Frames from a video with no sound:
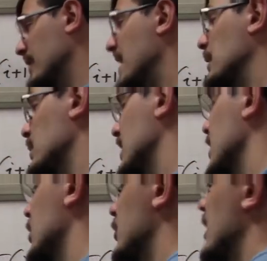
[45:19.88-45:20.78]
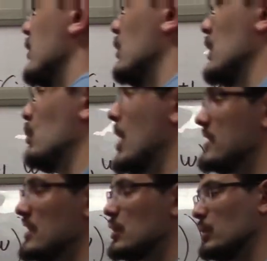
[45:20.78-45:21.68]
evaluate each state only
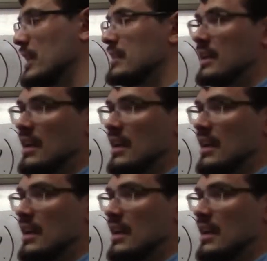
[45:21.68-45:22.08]
once, and you will get the